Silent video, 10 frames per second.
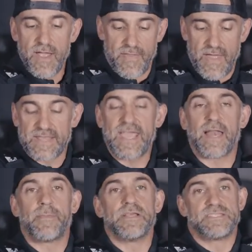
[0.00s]
and then again,
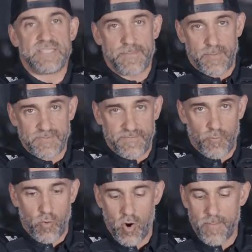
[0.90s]
I'm gonna zip up the
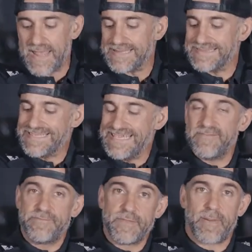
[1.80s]
forearm and
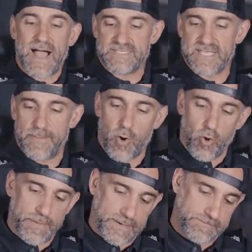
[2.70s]
leave the bicep
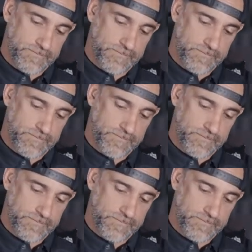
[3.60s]
open.